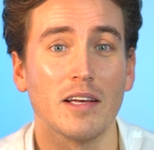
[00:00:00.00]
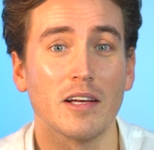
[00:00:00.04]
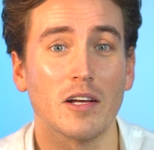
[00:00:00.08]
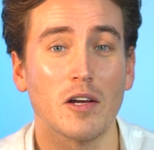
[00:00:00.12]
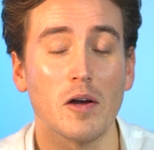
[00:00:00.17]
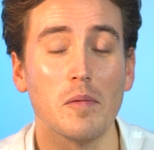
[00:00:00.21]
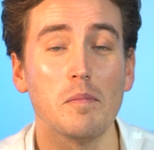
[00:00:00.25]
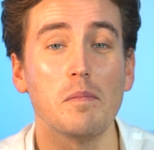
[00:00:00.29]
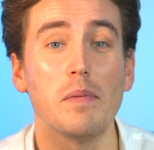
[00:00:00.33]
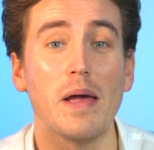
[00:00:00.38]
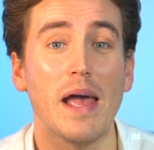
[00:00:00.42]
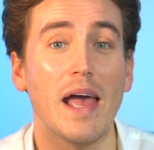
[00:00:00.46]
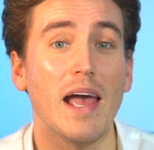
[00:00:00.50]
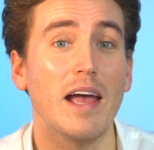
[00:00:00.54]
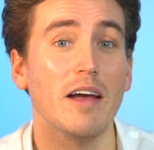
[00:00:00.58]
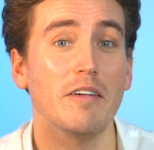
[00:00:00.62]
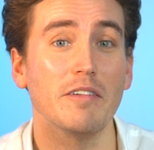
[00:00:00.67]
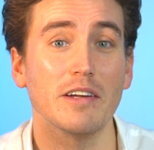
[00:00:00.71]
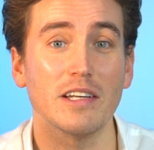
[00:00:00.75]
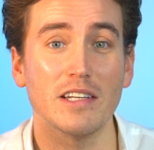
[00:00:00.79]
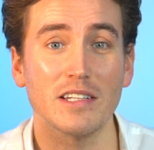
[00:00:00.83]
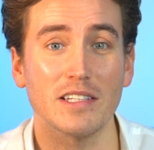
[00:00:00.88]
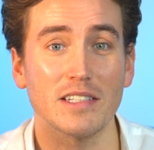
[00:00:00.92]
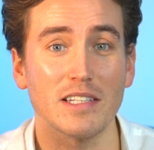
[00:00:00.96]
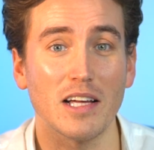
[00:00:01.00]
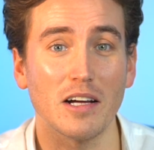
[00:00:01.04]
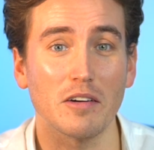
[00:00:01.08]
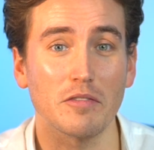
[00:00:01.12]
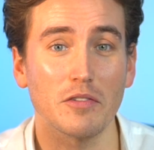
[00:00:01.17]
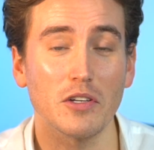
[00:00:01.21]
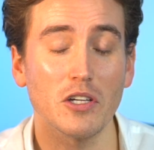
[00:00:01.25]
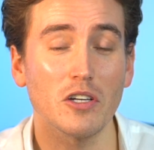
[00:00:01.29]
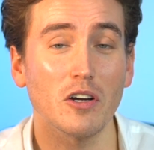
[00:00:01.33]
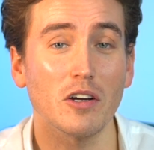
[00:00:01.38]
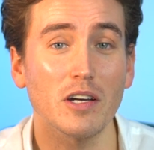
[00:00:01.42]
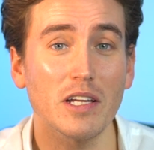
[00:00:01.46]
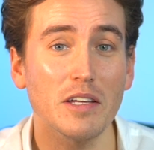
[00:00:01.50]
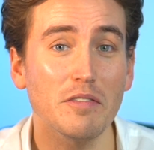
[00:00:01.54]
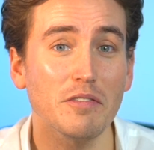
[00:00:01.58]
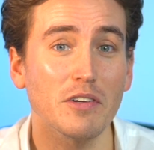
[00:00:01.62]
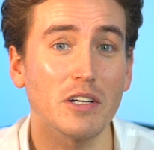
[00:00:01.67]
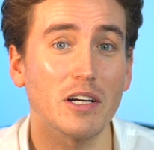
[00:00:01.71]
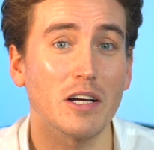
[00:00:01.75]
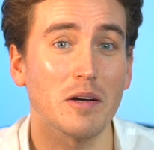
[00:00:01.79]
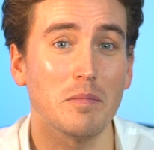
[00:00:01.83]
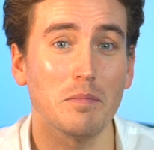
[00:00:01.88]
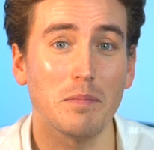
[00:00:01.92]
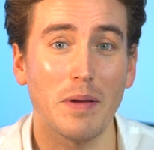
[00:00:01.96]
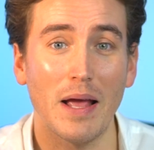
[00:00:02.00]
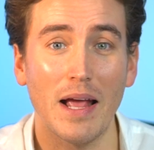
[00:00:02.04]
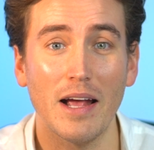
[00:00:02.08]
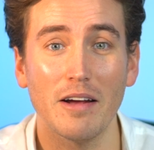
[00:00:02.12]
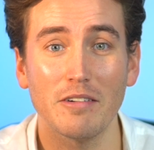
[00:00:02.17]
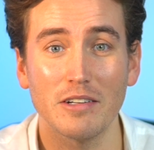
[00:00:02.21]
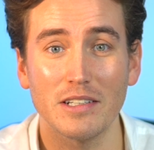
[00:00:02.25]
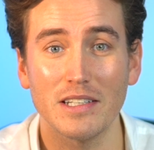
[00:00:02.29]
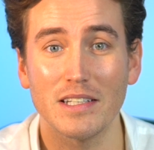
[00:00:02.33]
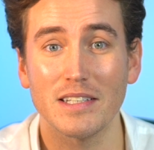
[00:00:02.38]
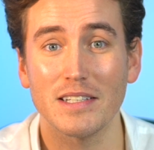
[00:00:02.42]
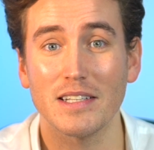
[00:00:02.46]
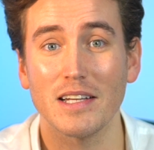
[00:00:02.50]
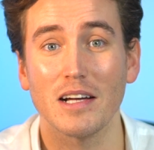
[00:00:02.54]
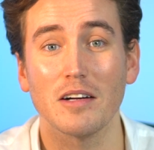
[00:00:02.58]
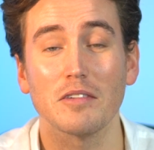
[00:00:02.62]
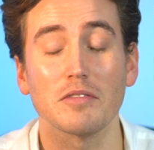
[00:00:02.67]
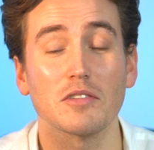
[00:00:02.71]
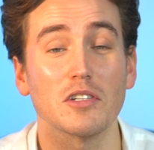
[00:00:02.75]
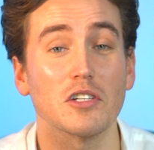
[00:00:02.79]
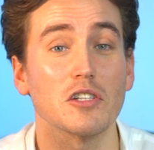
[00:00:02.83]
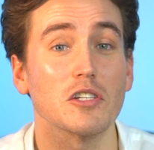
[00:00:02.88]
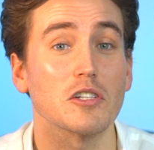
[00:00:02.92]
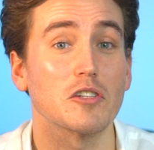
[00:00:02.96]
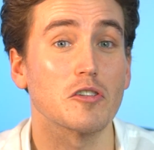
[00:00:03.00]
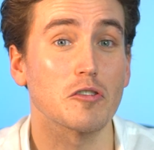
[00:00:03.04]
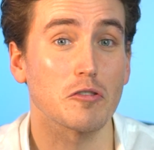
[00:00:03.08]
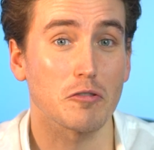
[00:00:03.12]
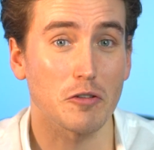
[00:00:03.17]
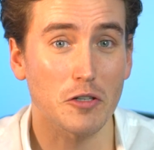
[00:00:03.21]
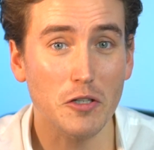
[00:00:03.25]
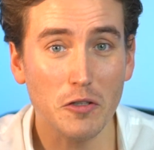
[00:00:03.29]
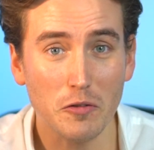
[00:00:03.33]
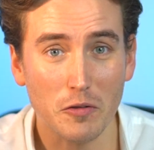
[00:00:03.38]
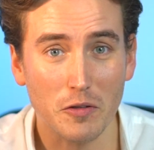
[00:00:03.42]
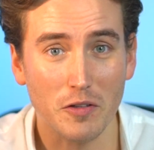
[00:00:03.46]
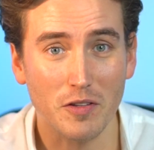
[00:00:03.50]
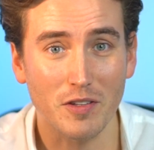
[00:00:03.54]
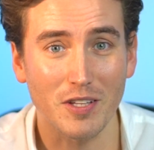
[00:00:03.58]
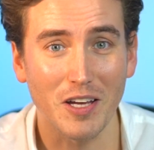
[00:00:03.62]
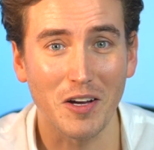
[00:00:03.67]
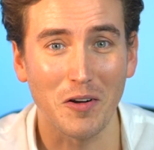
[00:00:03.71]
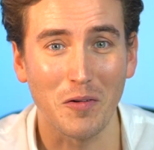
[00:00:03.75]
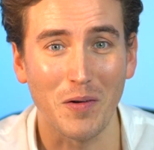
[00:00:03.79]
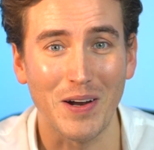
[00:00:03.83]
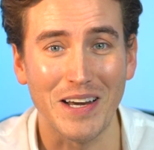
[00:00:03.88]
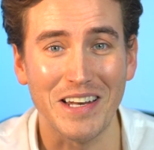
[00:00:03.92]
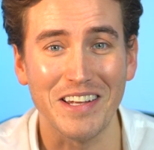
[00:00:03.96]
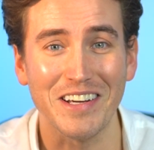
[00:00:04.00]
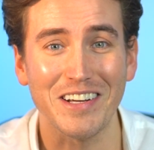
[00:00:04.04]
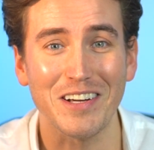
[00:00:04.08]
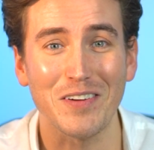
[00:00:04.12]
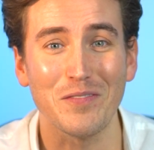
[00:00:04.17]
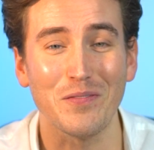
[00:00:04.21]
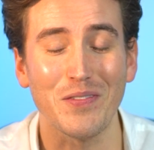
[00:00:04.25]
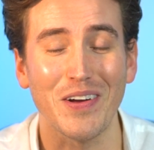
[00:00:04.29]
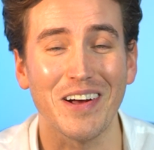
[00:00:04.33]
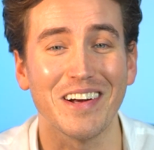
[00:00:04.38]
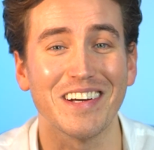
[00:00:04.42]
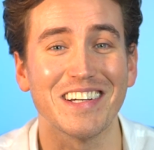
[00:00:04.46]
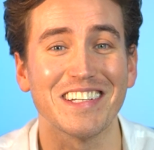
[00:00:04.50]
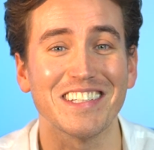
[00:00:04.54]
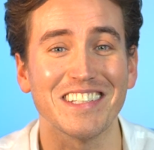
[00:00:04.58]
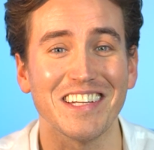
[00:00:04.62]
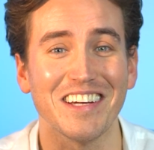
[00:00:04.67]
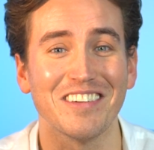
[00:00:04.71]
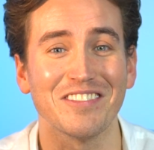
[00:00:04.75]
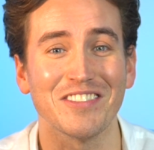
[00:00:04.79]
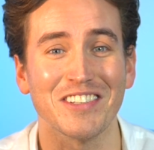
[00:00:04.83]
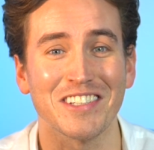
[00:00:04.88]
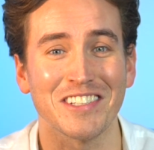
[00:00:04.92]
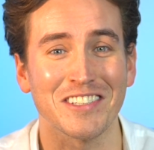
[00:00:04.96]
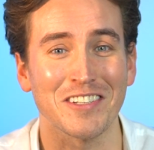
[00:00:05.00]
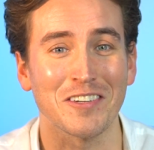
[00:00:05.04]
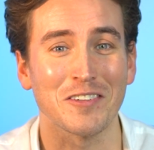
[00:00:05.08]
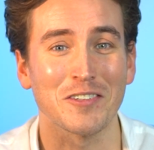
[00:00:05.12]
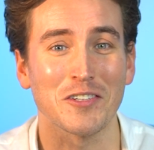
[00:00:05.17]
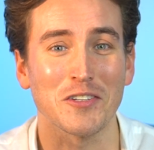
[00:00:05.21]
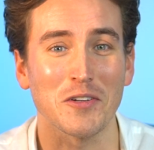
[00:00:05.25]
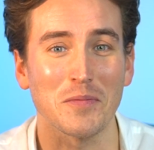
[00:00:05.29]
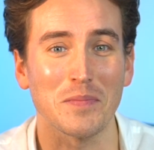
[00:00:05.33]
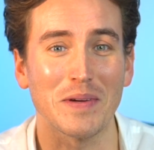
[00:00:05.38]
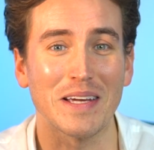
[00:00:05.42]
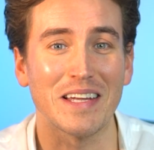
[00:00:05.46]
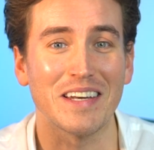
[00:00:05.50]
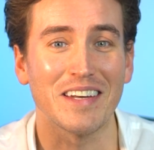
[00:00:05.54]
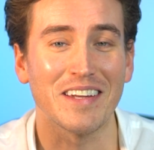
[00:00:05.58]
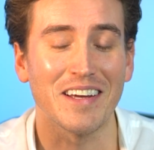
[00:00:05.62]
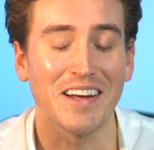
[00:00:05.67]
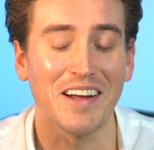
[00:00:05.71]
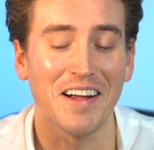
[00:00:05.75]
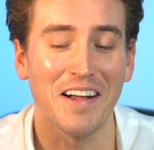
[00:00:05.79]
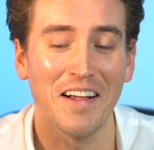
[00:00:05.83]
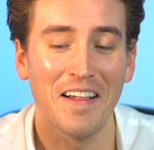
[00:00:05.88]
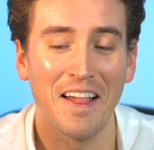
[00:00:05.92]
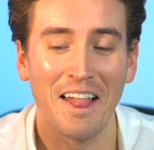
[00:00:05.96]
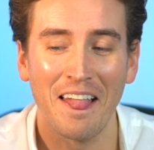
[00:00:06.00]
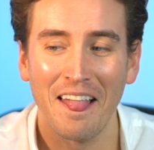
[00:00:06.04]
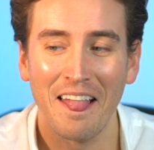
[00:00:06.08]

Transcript: comparing yourself, you're not even comparing yourself to the truth when you're comparing yourself to social media.